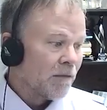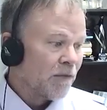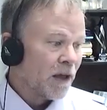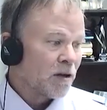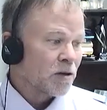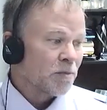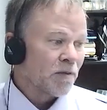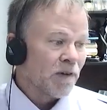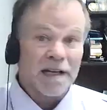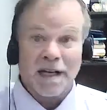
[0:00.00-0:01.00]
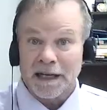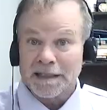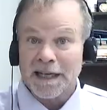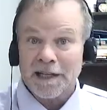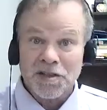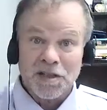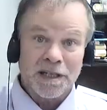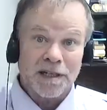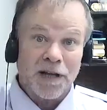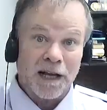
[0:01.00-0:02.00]
failure to provide context
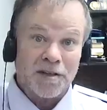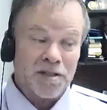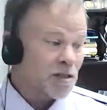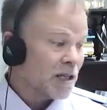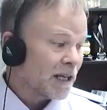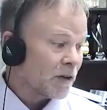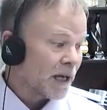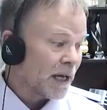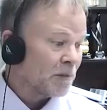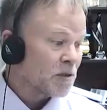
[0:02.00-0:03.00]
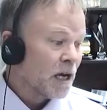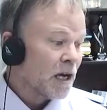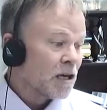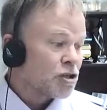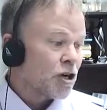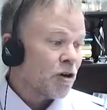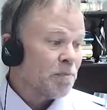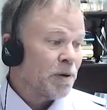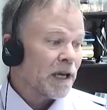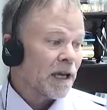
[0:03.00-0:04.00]
and toxicity claims,
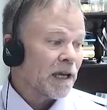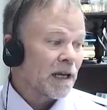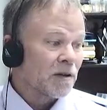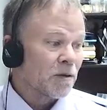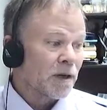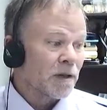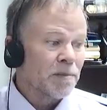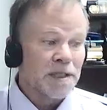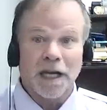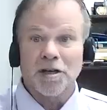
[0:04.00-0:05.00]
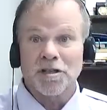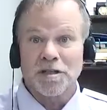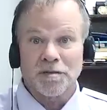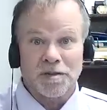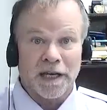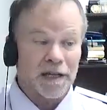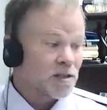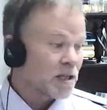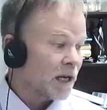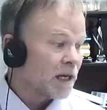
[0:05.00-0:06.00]
cherry picking and ignoring limitations of cited
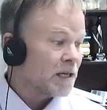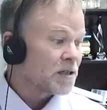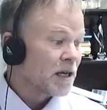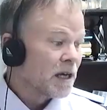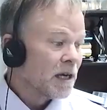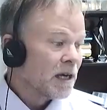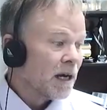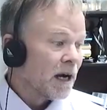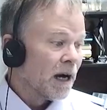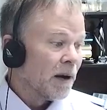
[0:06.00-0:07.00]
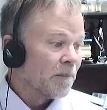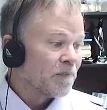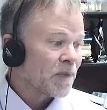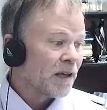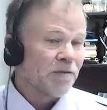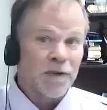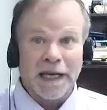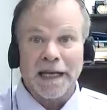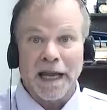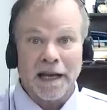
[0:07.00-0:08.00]
studies,
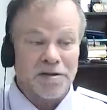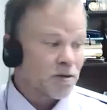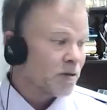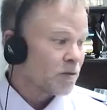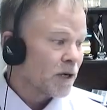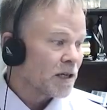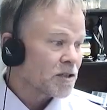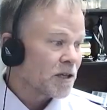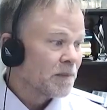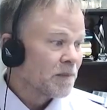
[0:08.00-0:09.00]
conflating hazard and risk,